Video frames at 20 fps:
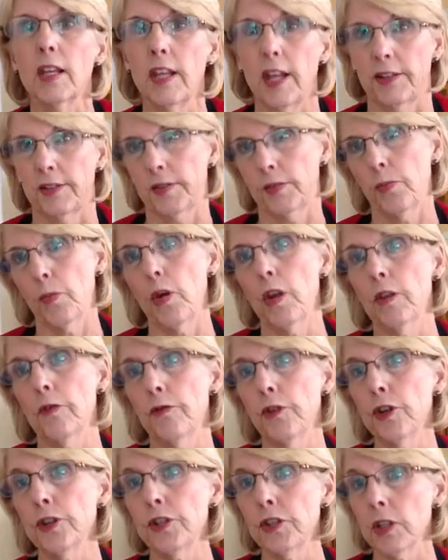Yes. Well, the
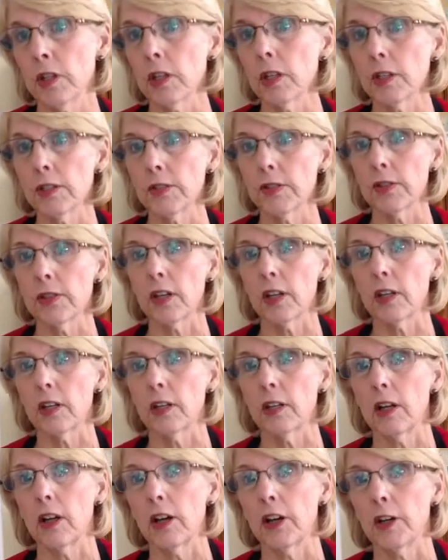first thing is
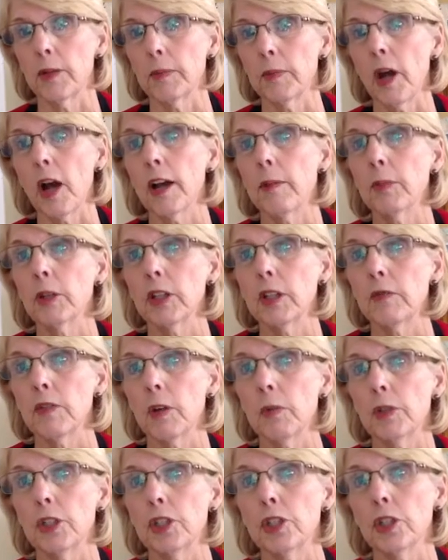that I believe
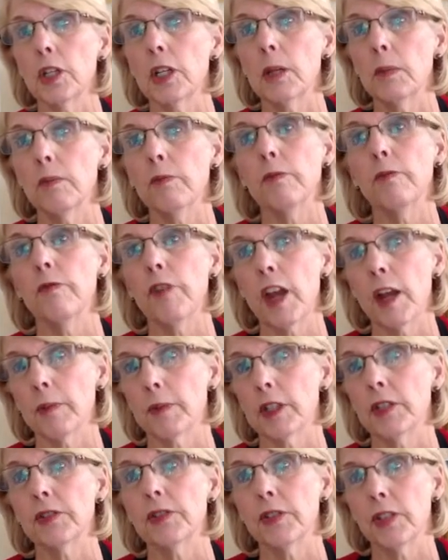that we should keep
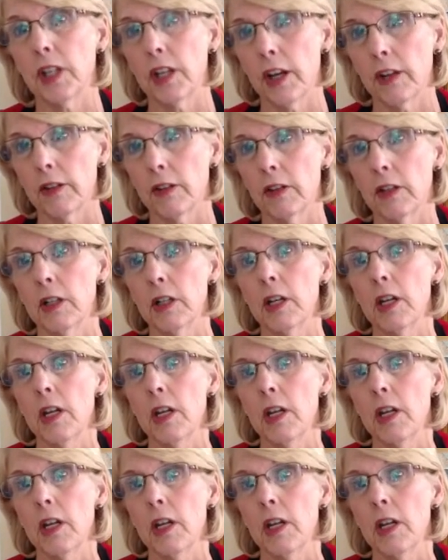families together.